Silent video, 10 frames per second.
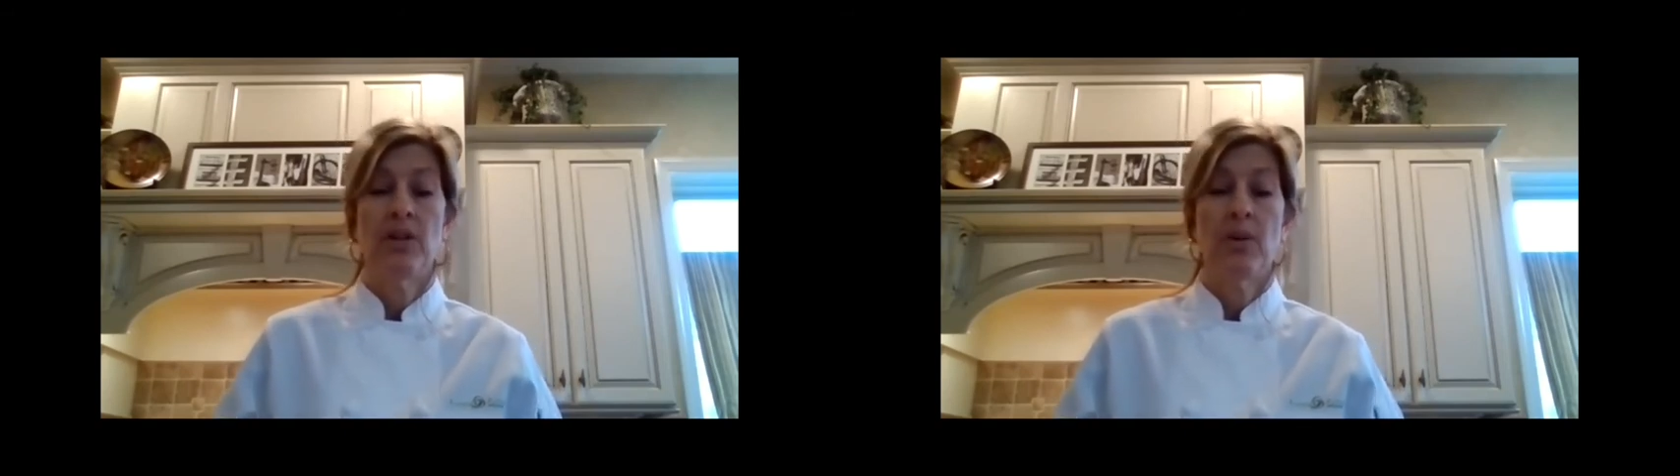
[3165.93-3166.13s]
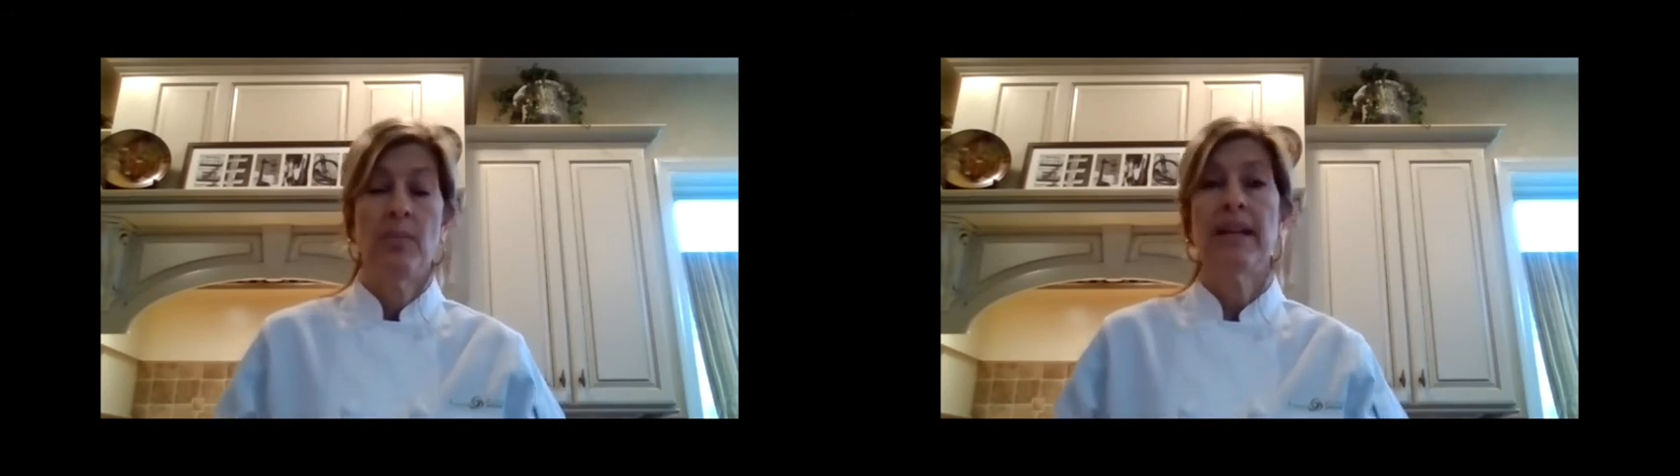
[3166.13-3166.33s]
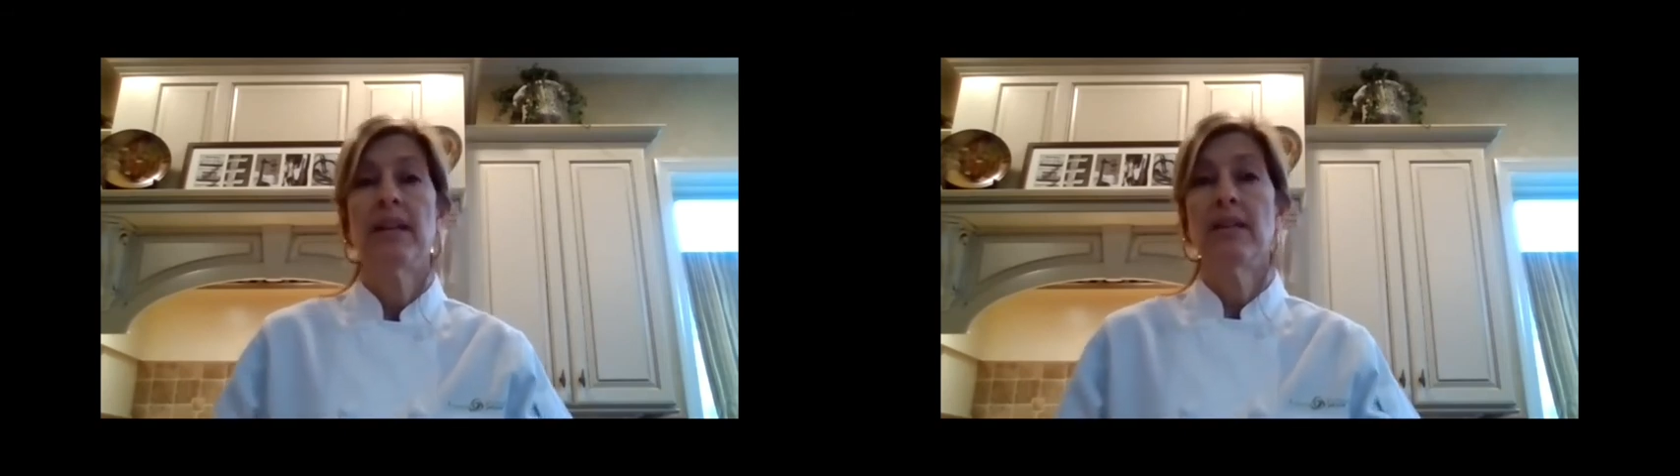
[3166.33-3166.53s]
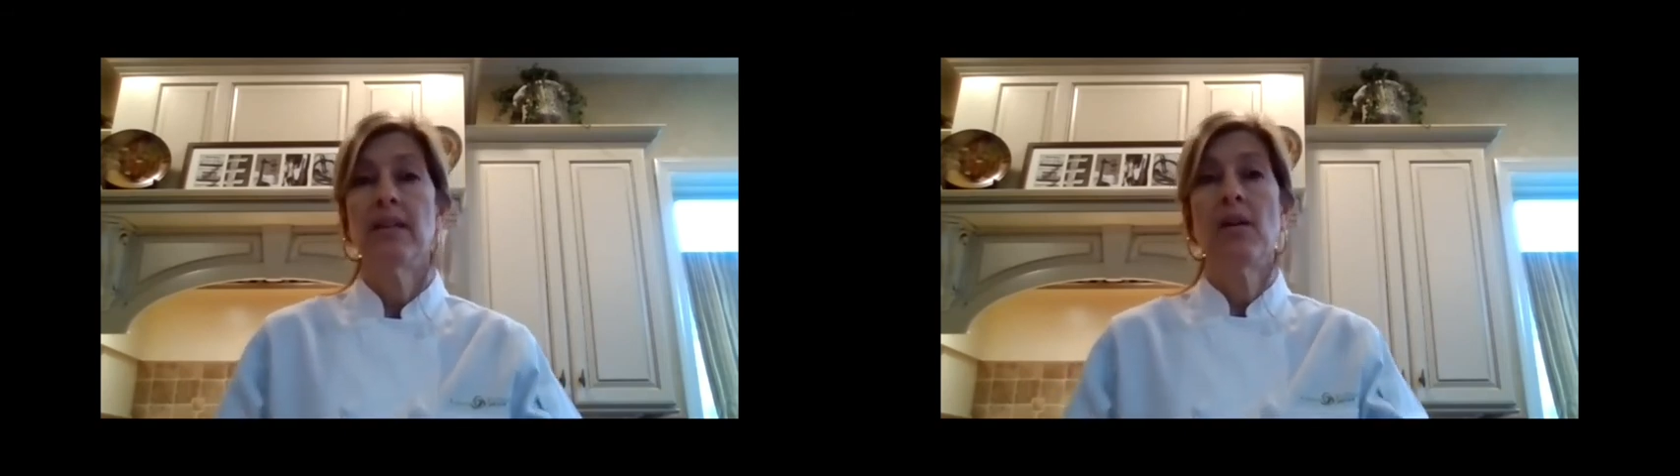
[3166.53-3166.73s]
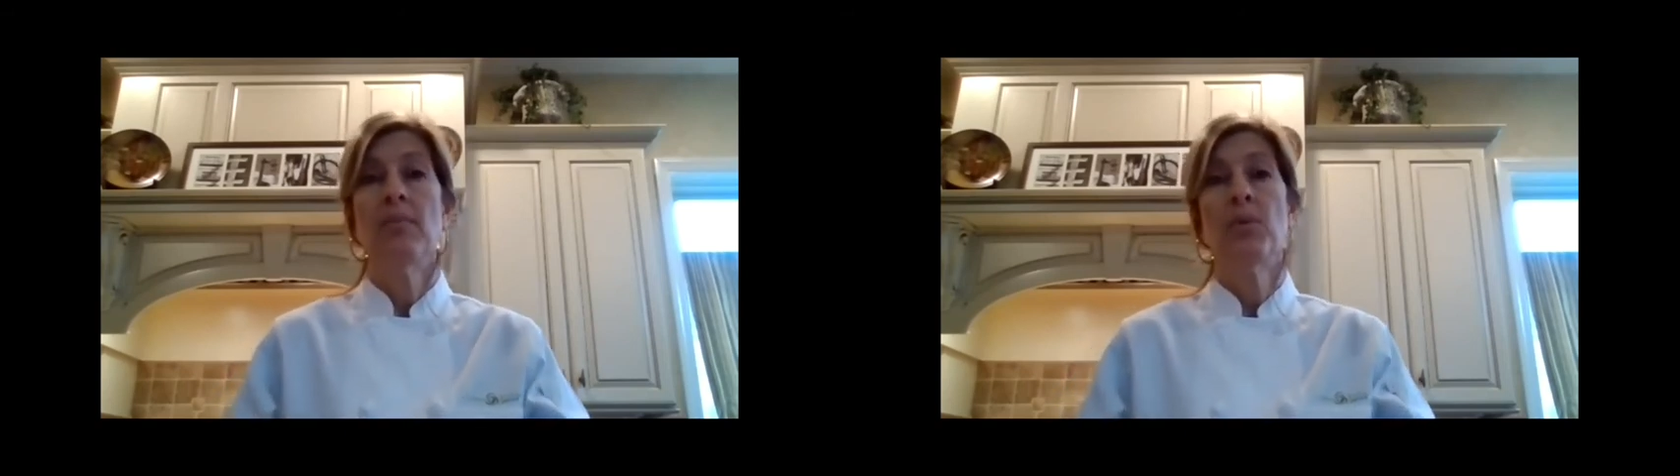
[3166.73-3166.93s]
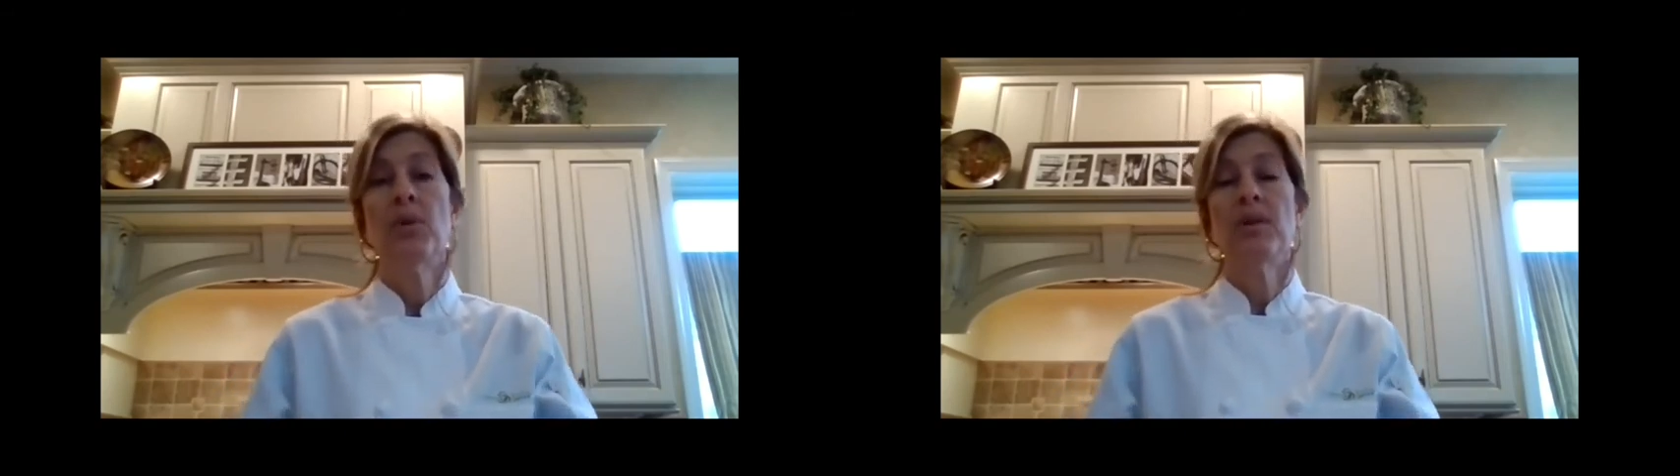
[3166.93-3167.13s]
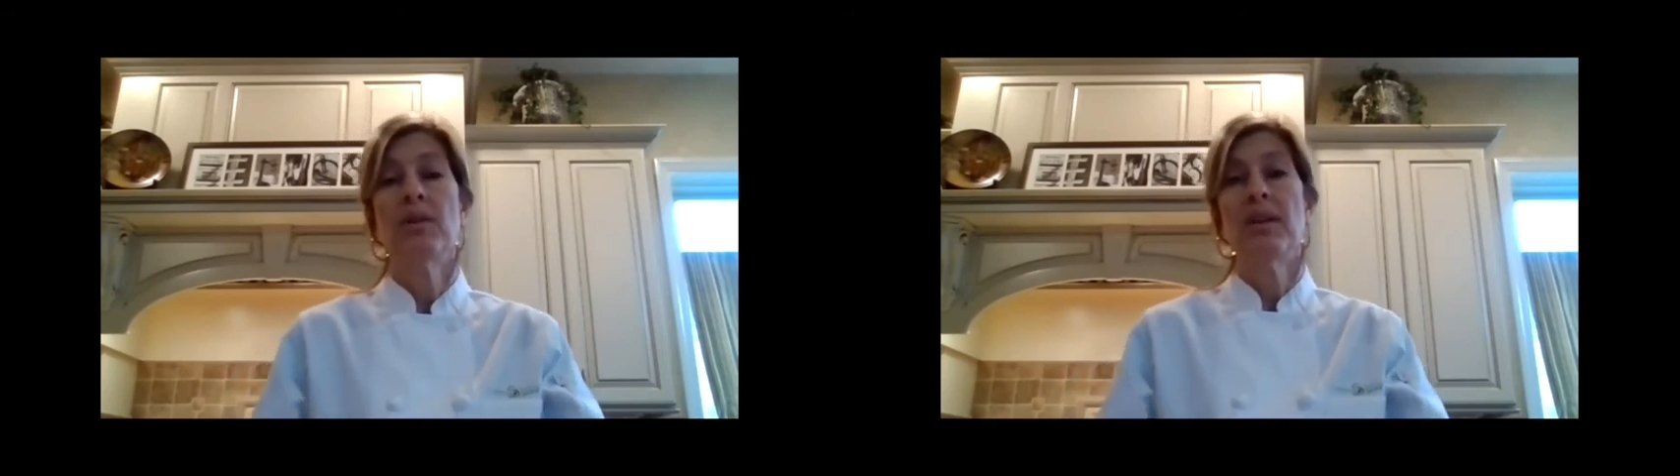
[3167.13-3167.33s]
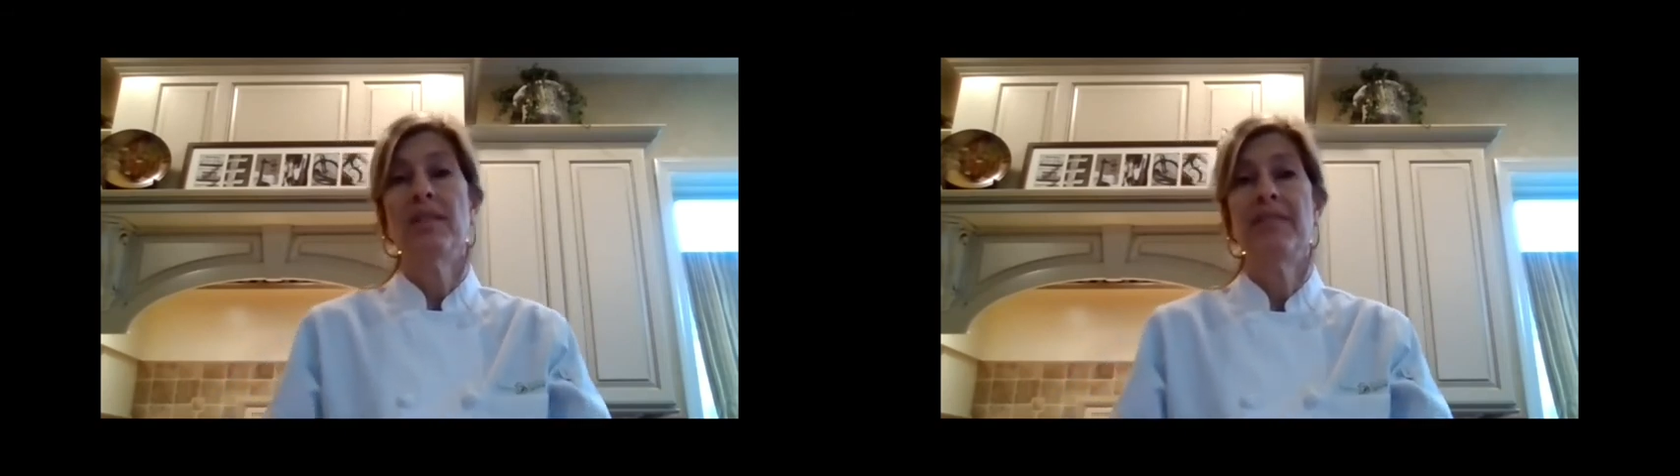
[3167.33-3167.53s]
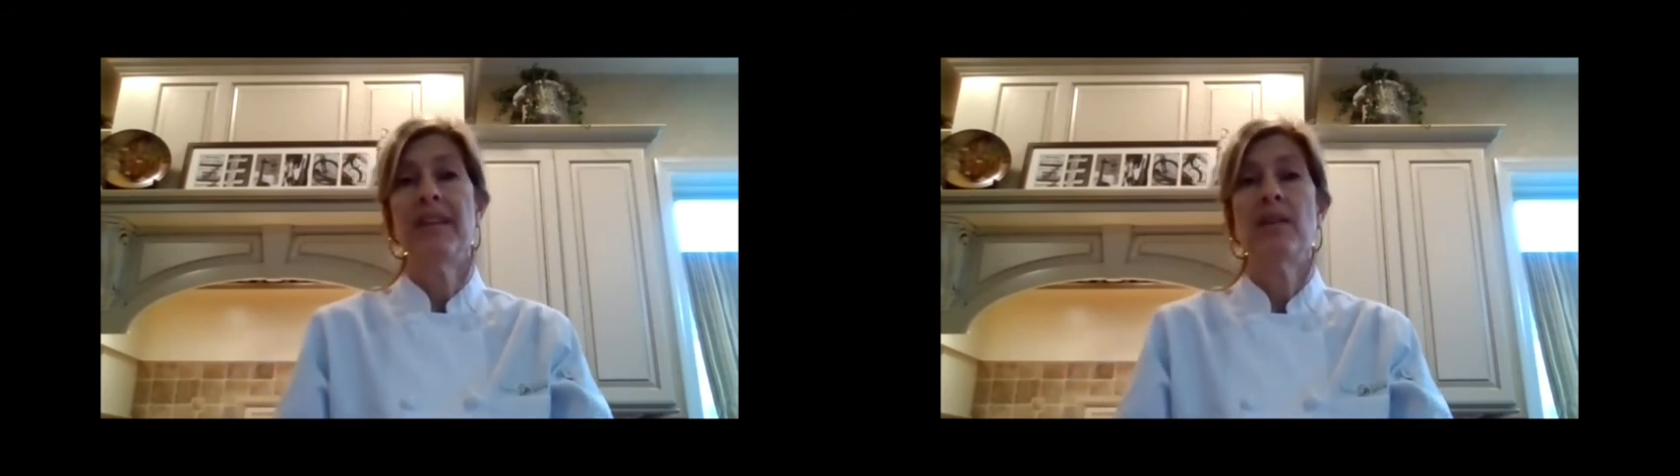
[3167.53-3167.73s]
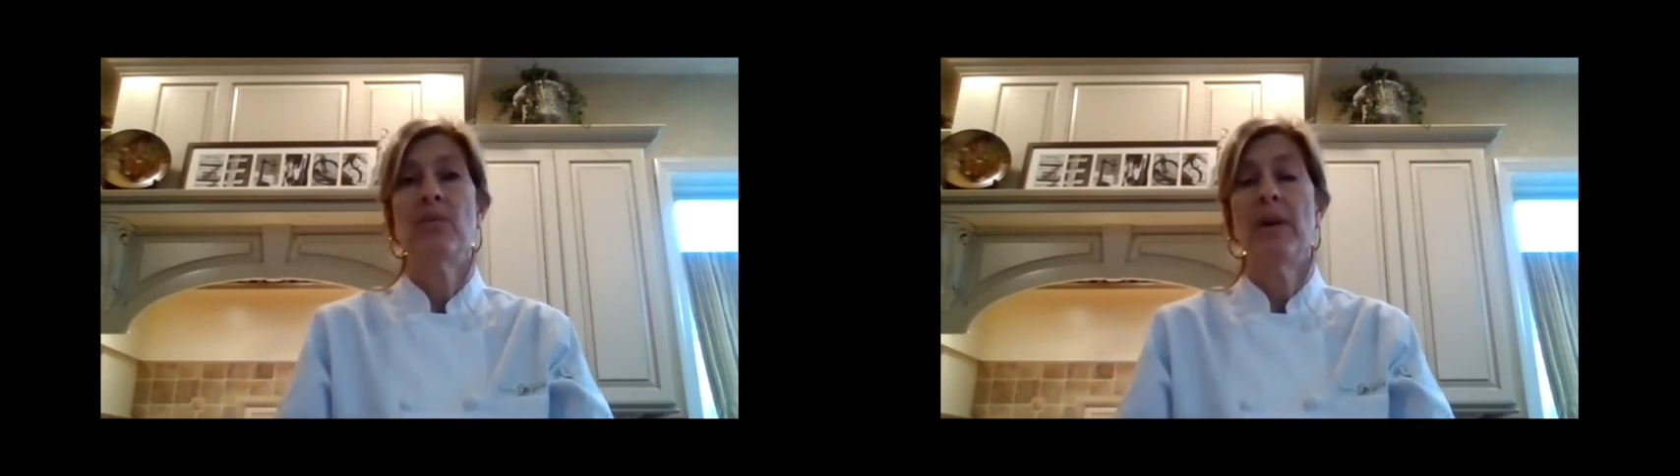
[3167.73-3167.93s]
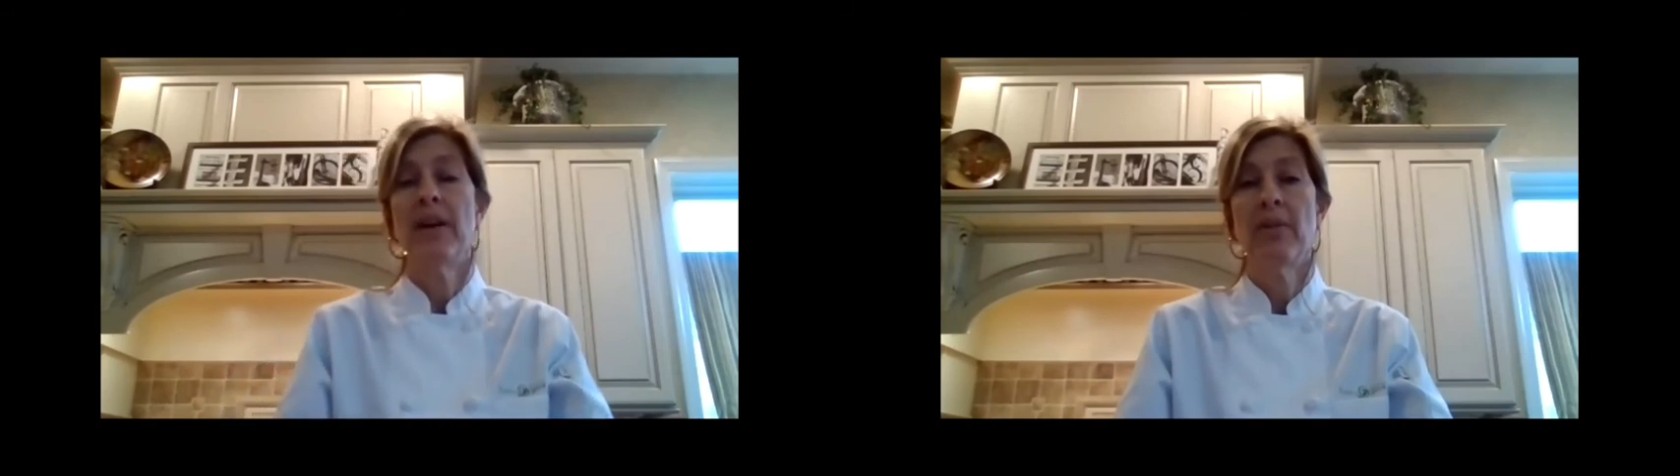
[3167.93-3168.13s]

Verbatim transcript: You know, make it uh, more of that